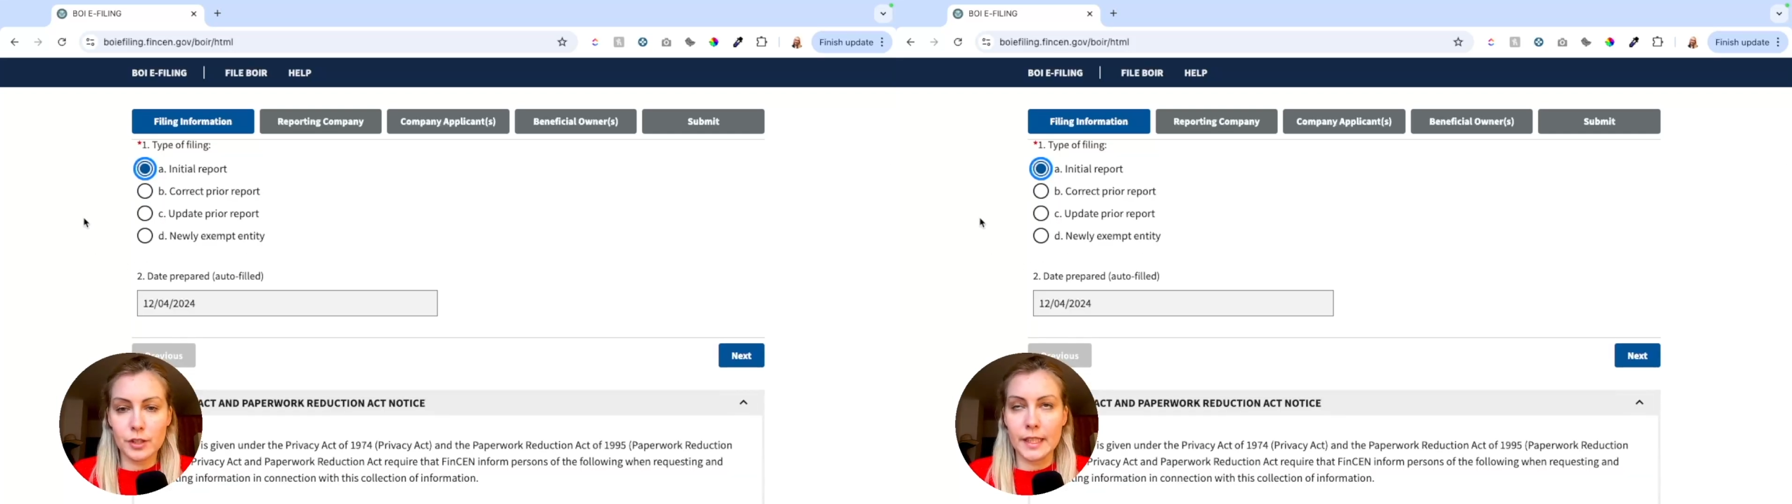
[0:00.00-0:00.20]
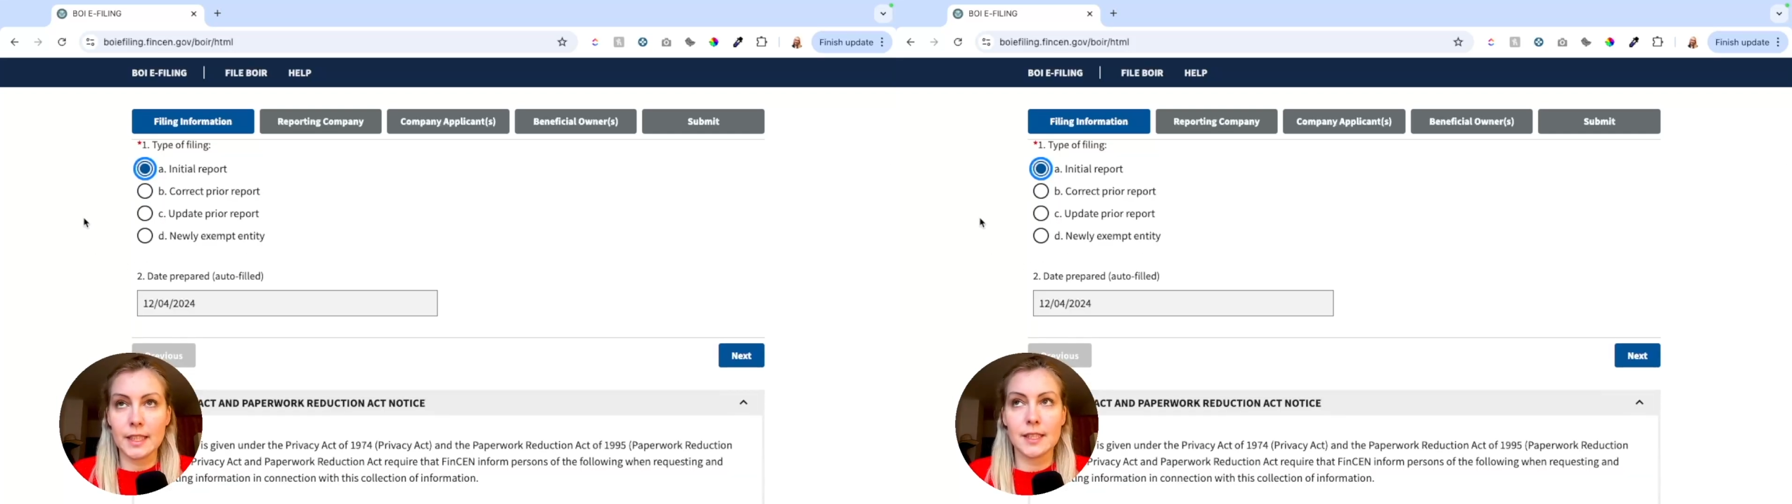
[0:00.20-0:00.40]

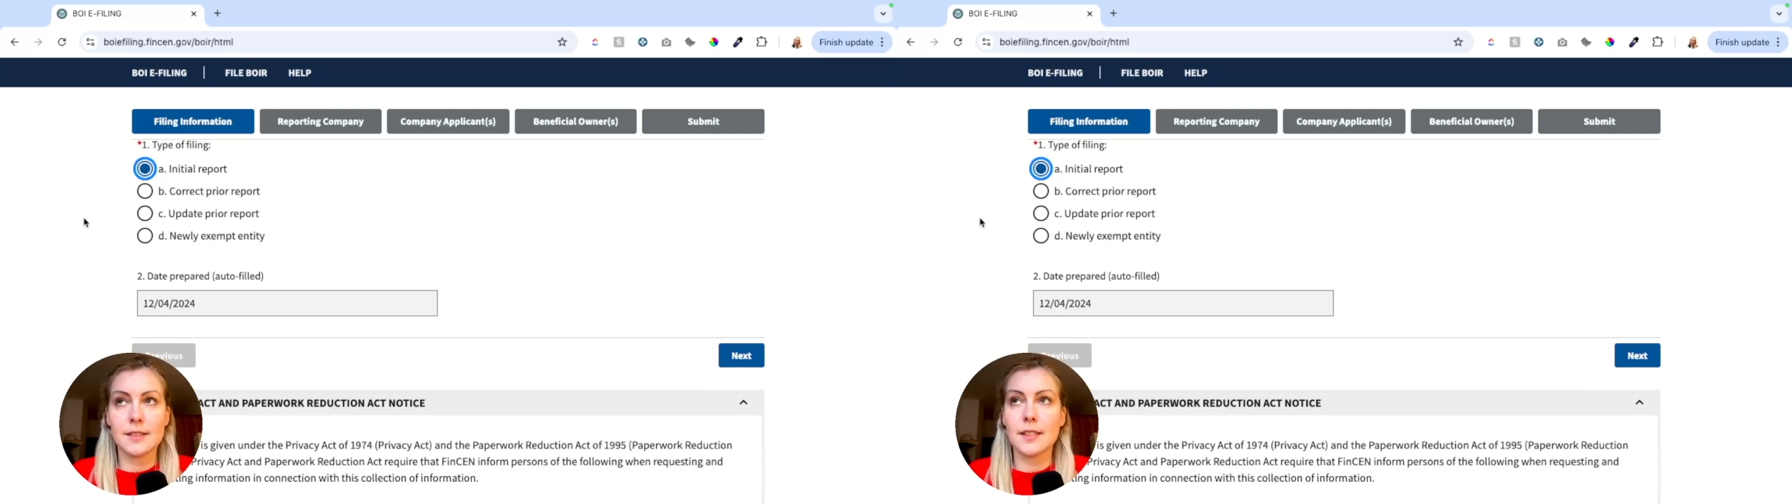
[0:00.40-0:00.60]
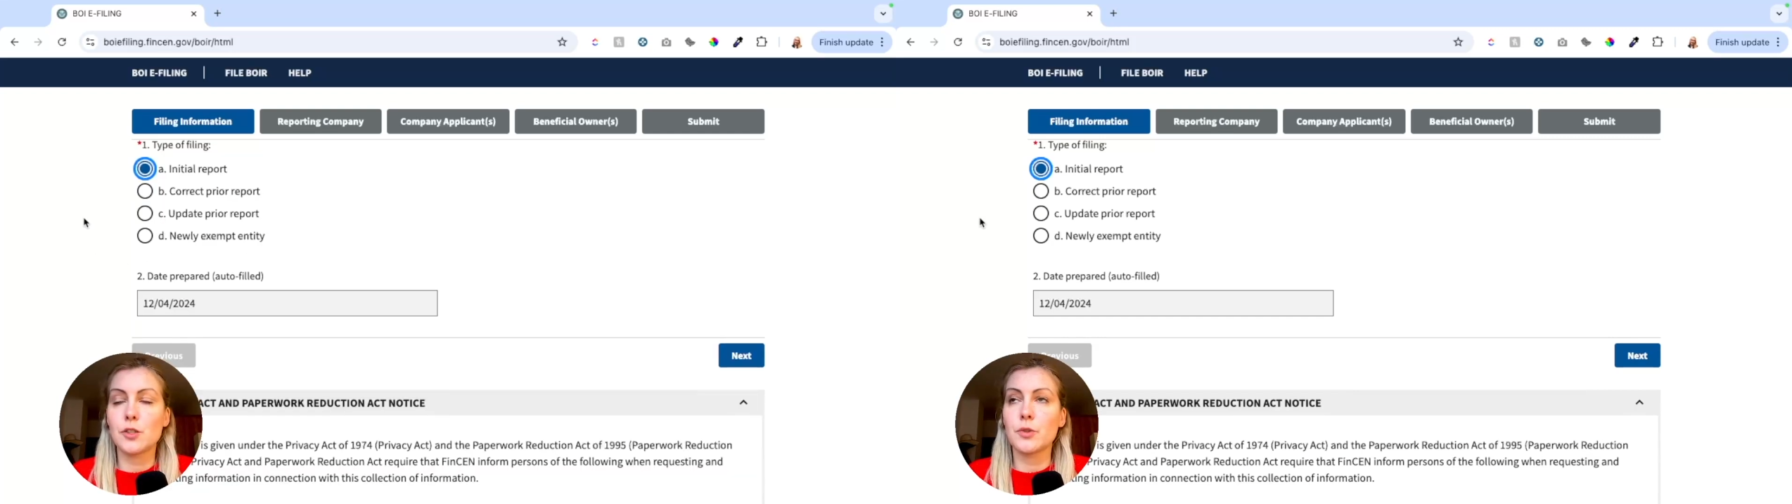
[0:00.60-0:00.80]
like let's
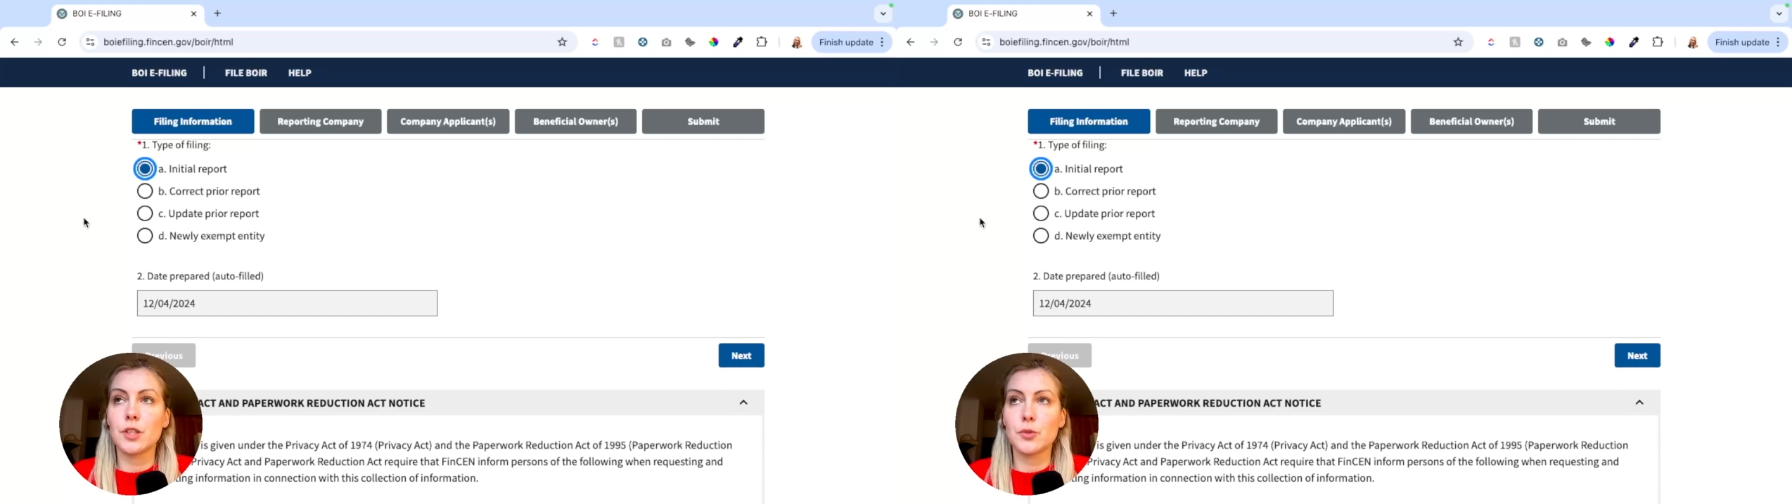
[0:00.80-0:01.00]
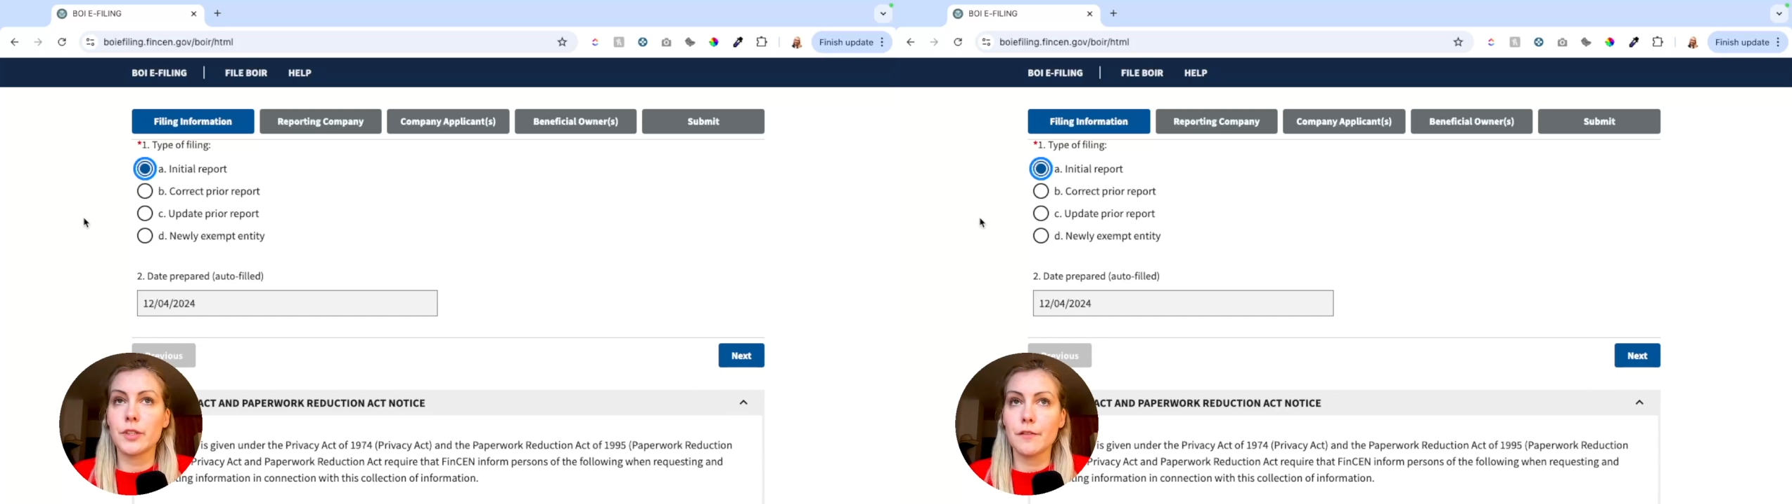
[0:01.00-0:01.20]
say
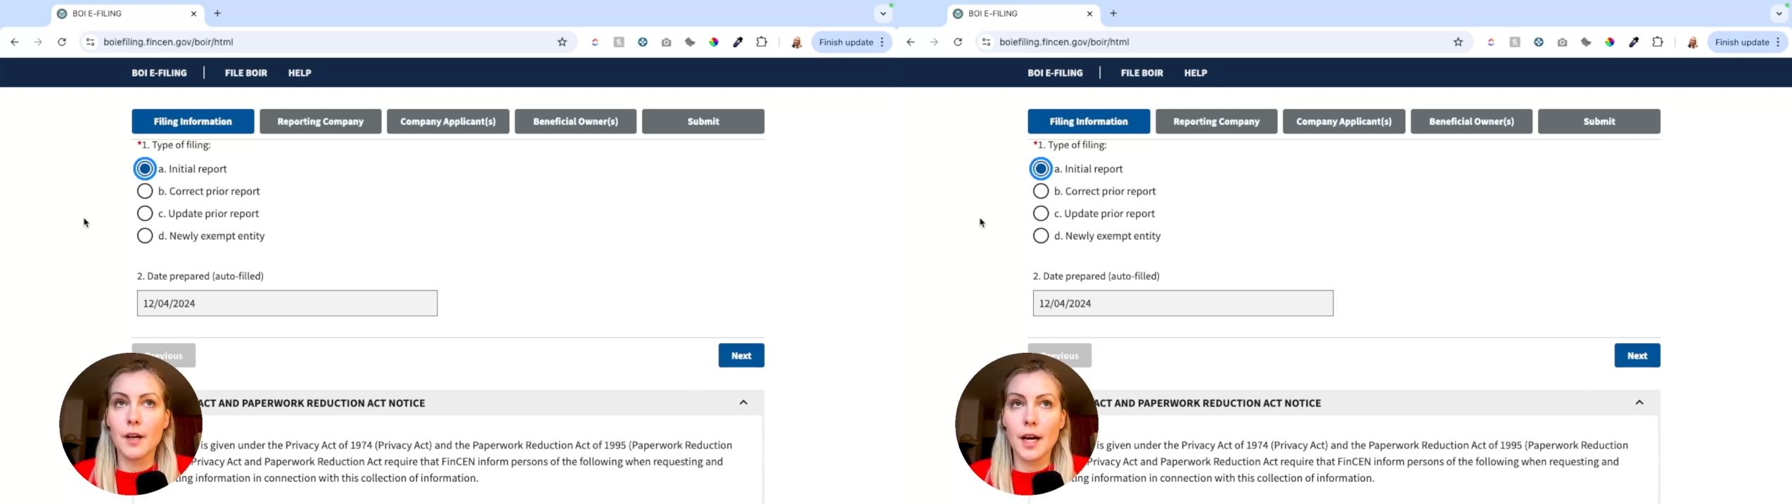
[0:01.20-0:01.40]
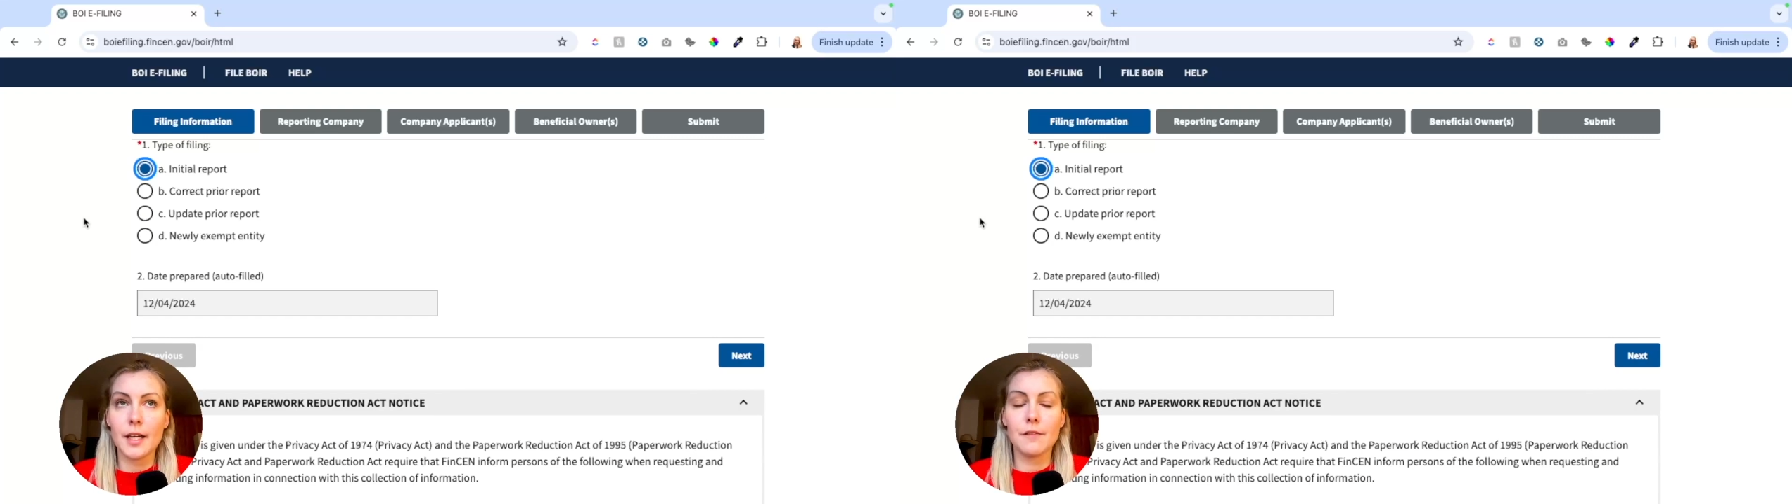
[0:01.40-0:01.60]

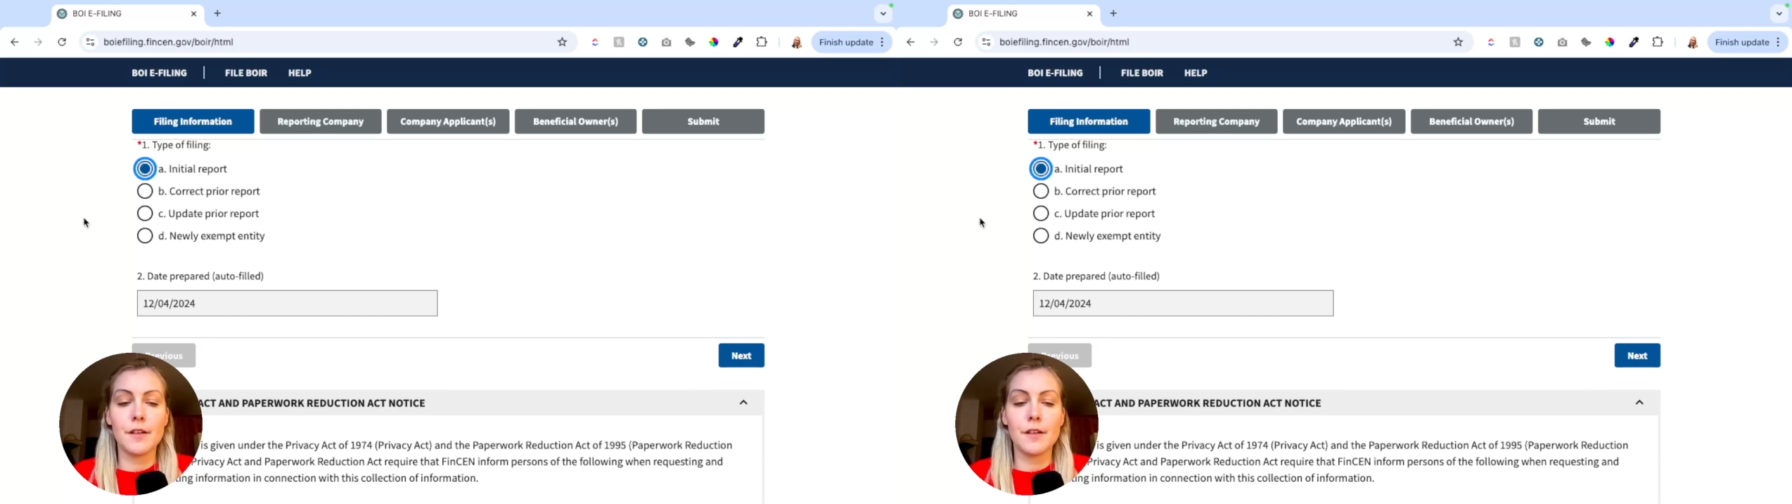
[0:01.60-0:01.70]
2025,